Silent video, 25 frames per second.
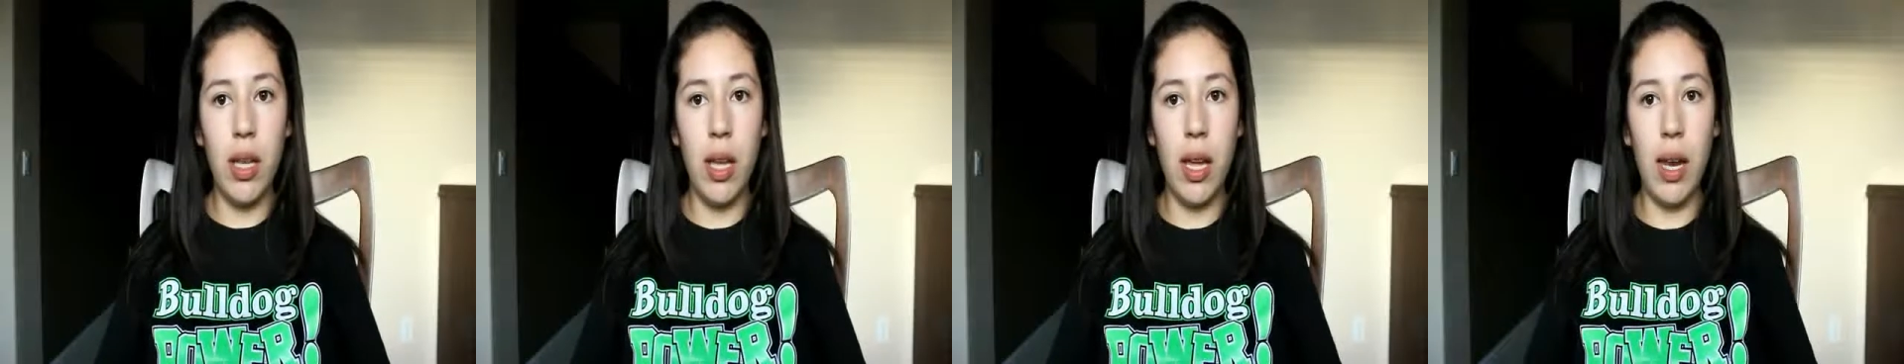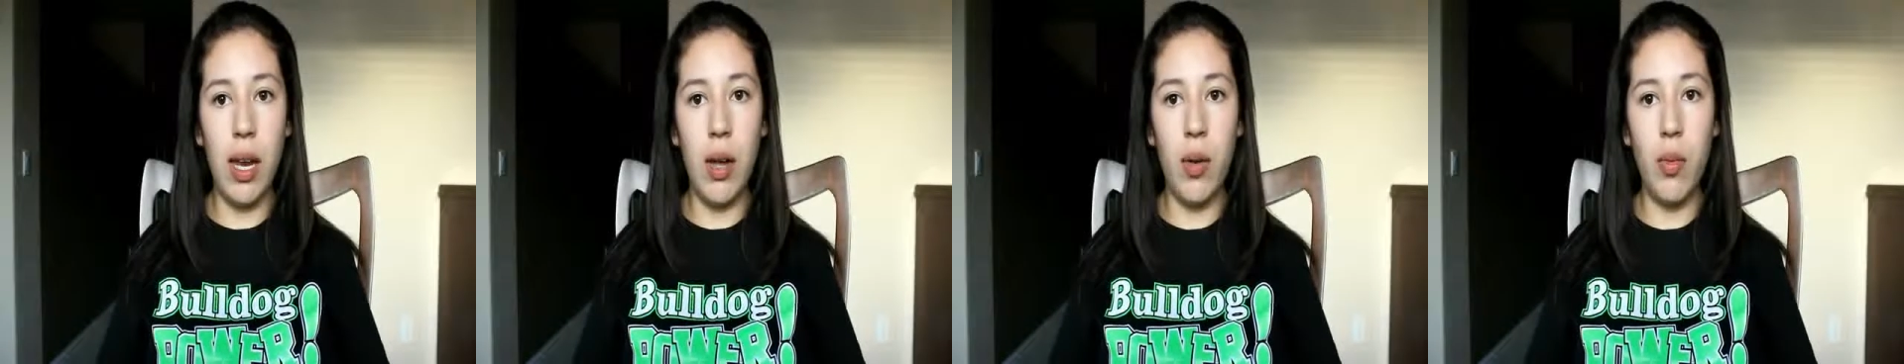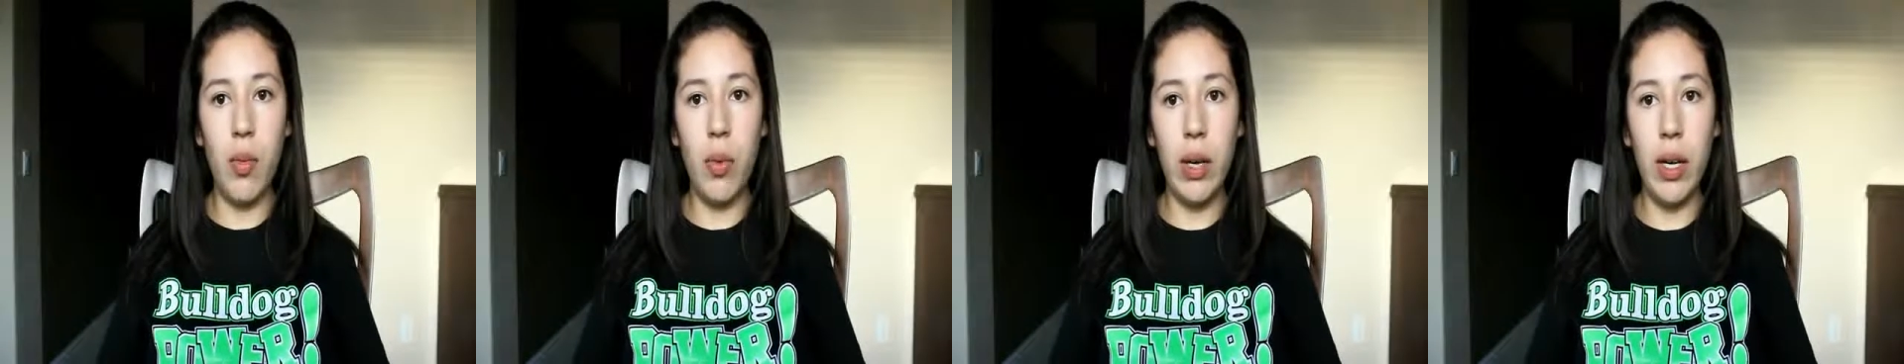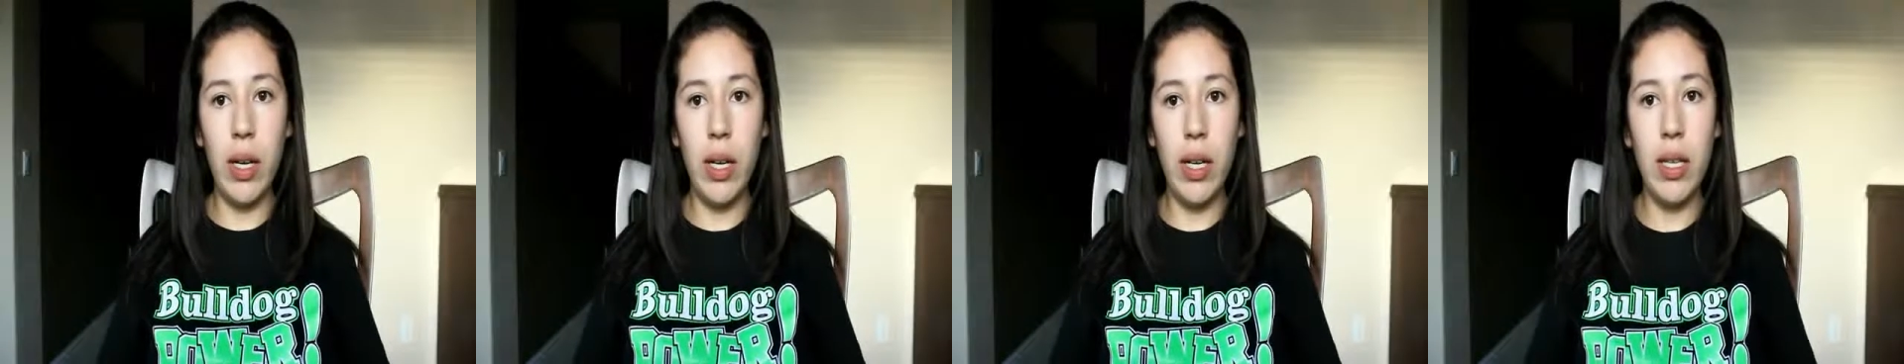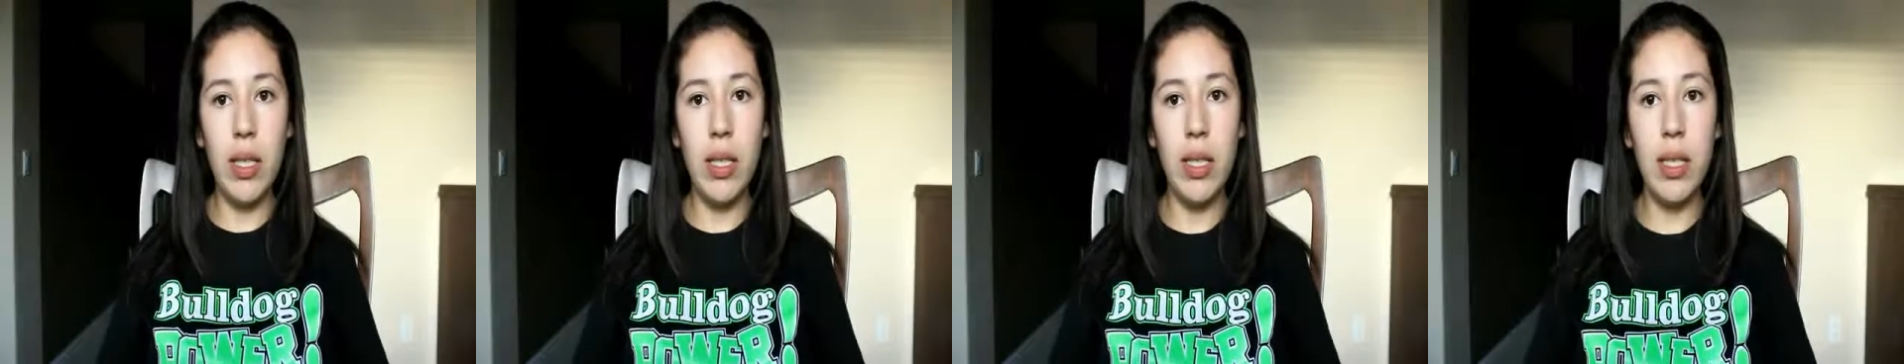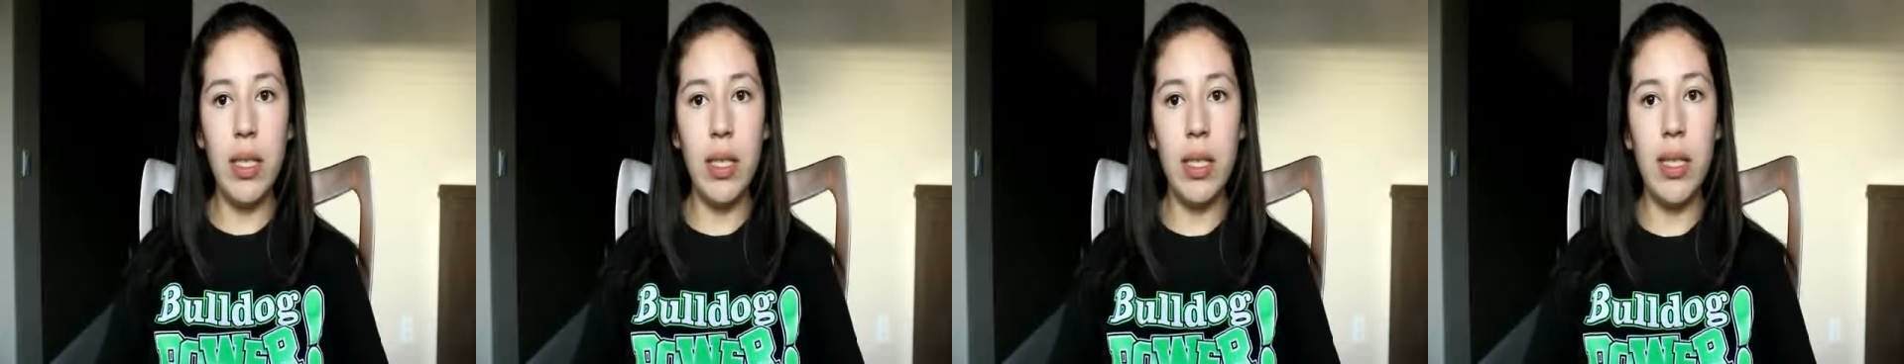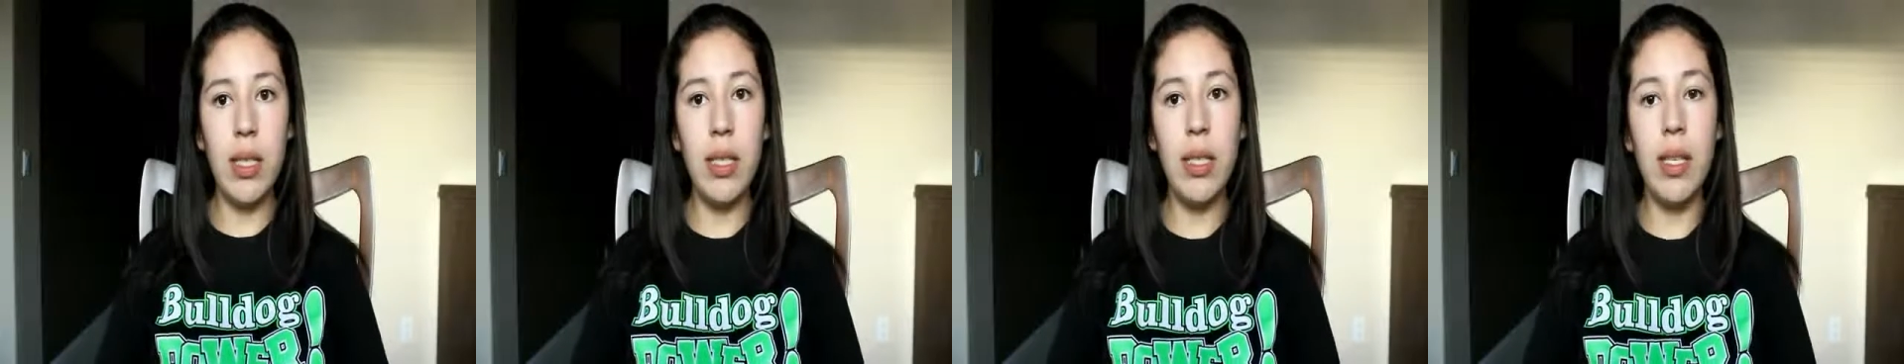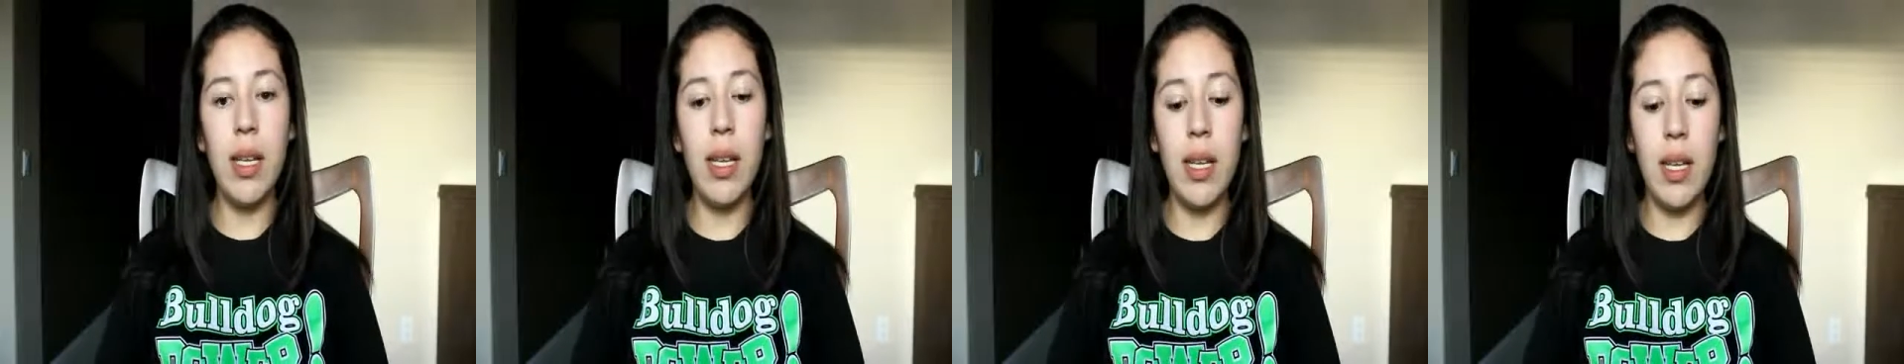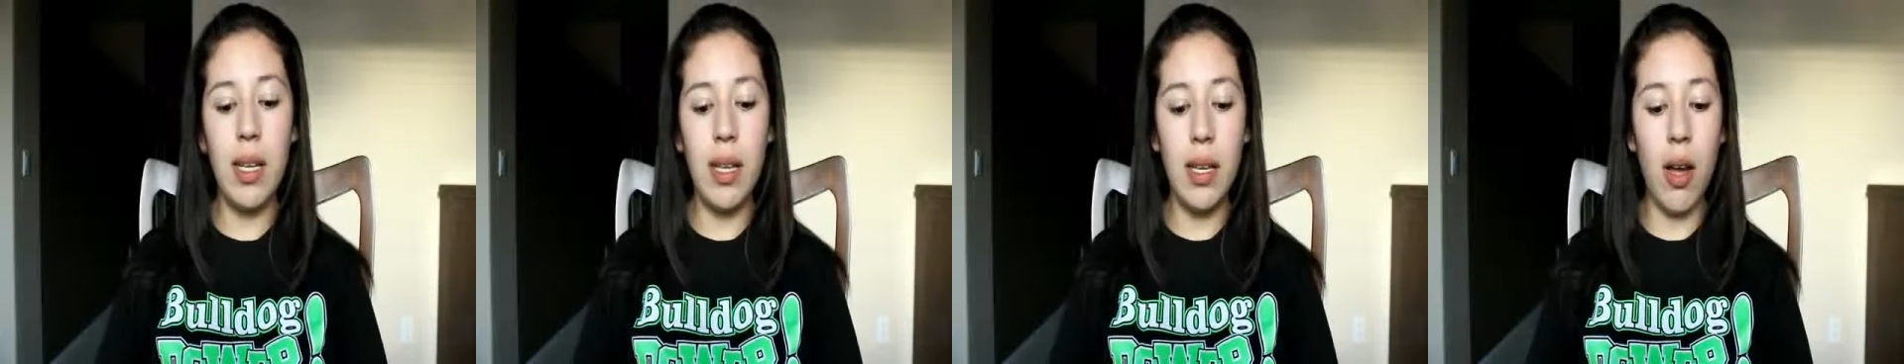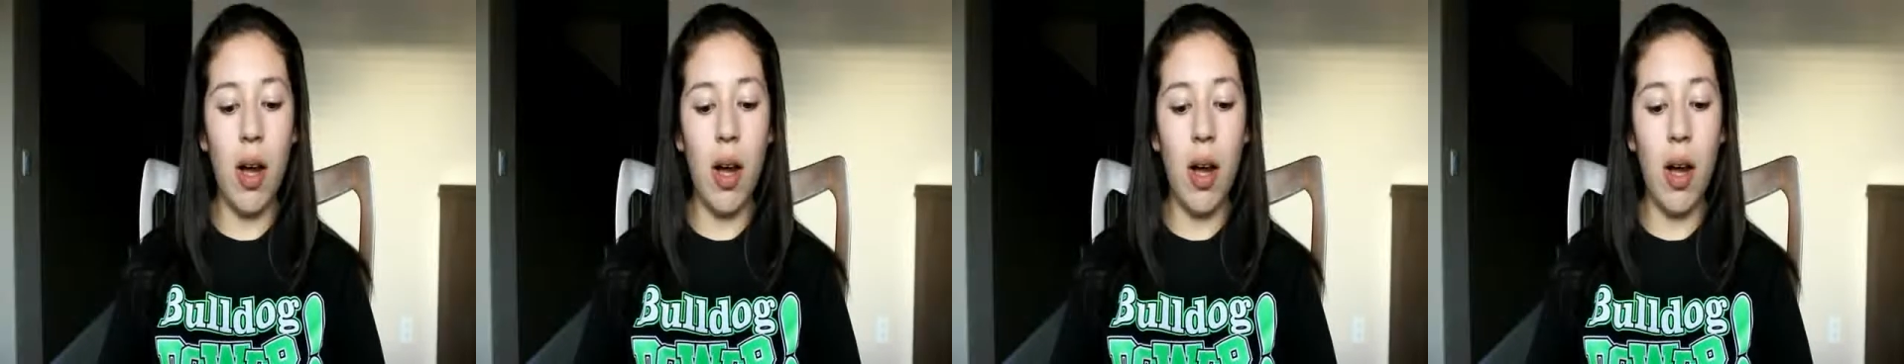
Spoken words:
getting worse?